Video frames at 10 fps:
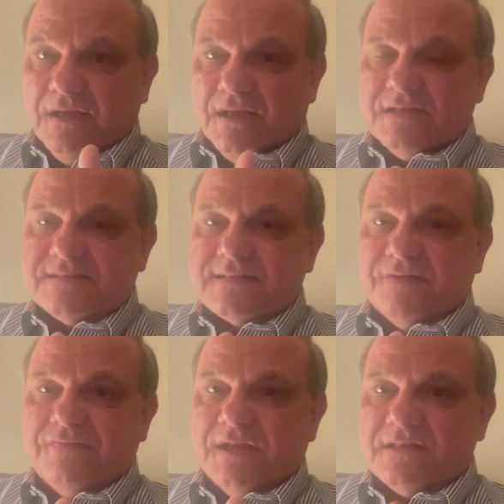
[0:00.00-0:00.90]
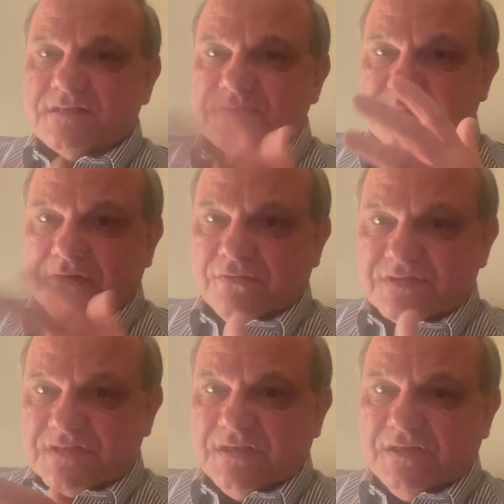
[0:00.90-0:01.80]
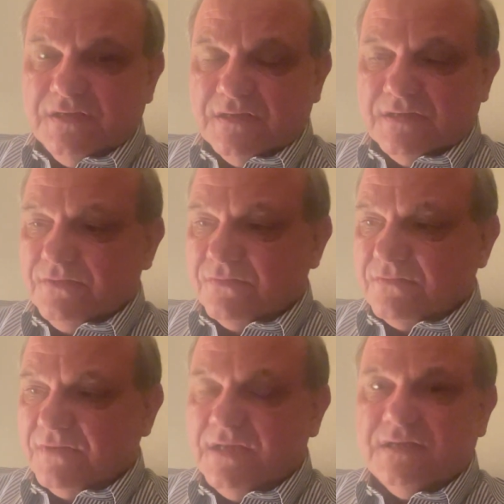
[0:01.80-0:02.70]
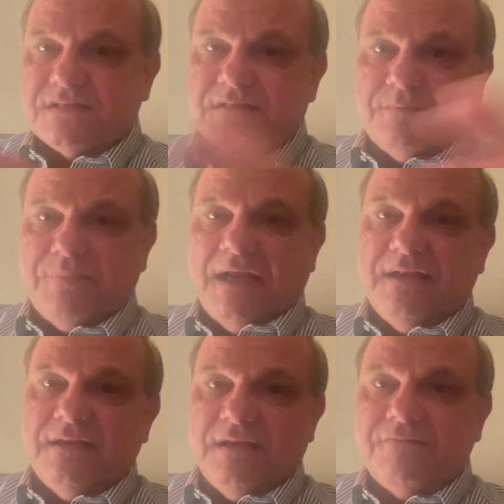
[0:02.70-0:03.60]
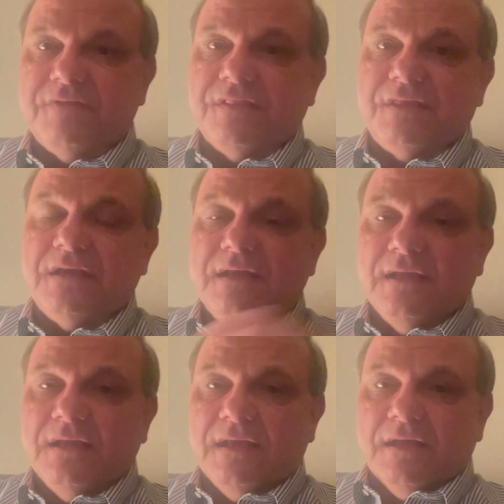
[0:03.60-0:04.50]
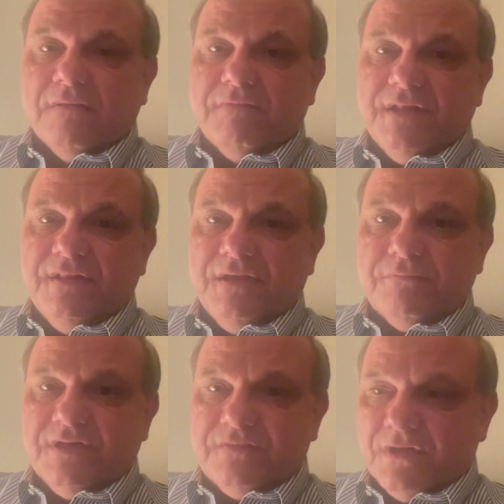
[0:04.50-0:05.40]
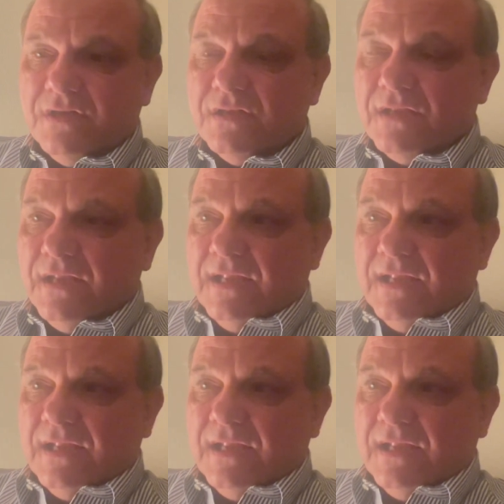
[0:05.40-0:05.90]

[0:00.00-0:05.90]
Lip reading: and stuff like this, because the Ukrainians abandoned everything when they retreated.